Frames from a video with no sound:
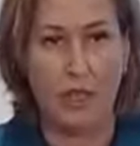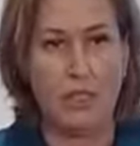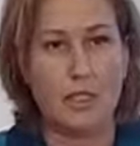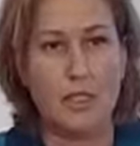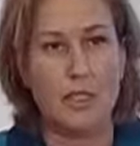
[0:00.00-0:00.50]

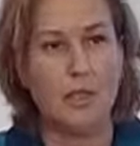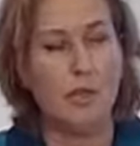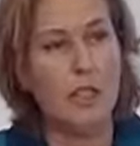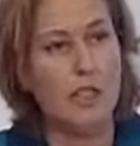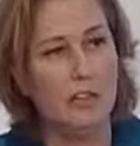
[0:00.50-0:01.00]
since I
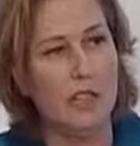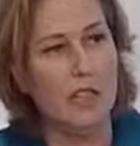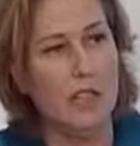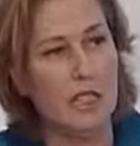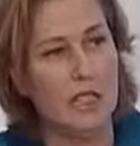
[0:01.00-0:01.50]
believe
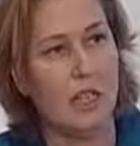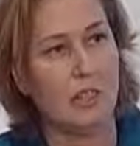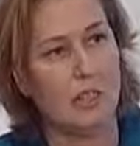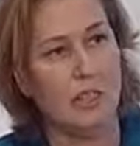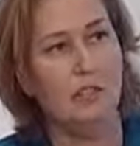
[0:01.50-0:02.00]
that these
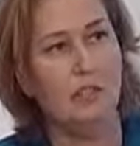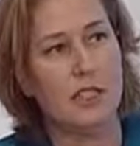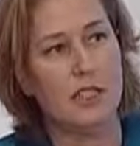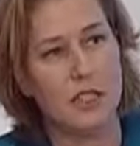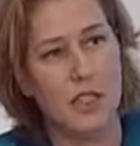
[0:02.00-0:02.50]
are
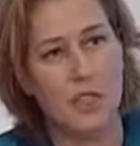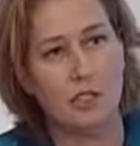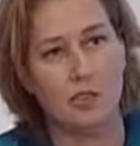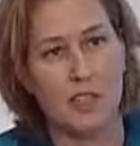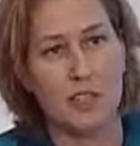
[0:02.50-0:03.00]
different sides of the